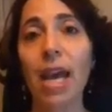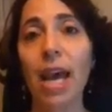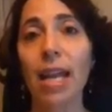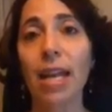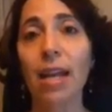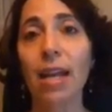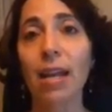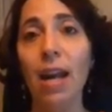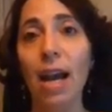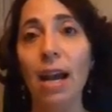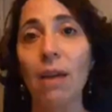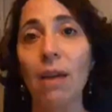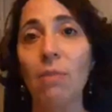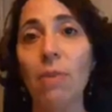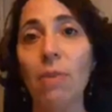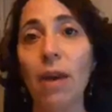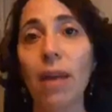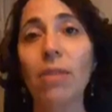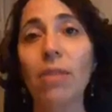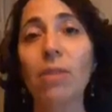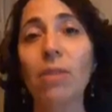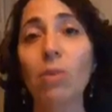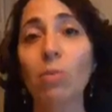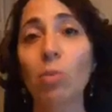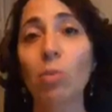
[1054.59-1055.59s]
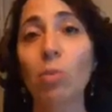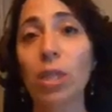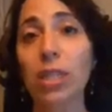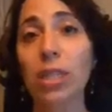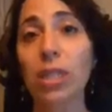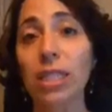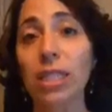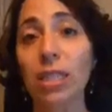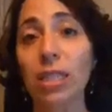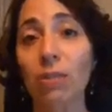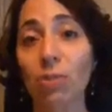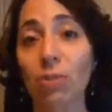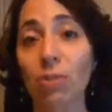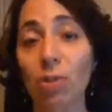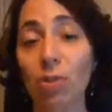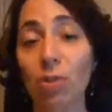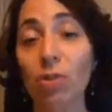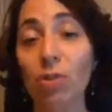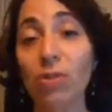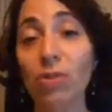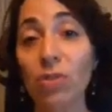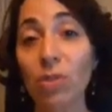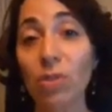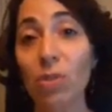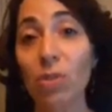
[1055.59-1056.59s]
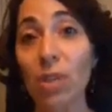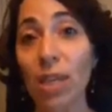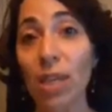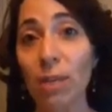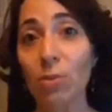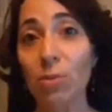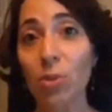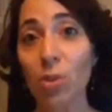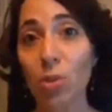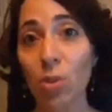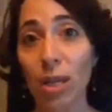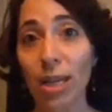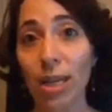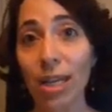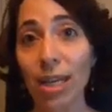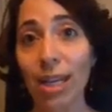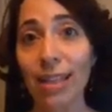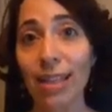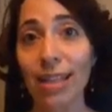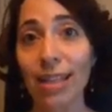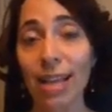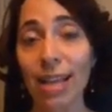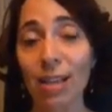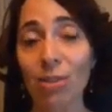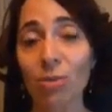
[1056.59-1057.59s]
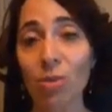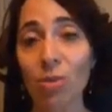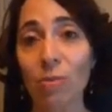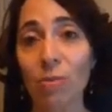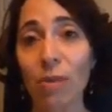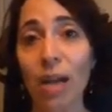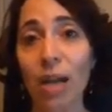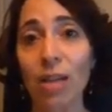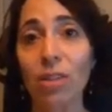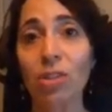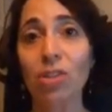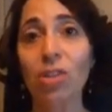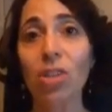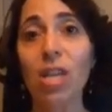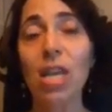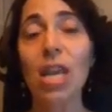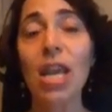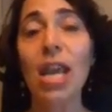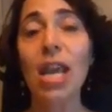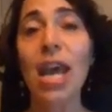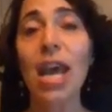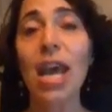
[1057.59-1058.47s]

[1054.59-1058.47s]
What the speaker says: And I went through in more detail for those of you who keep joining. Thanks so much.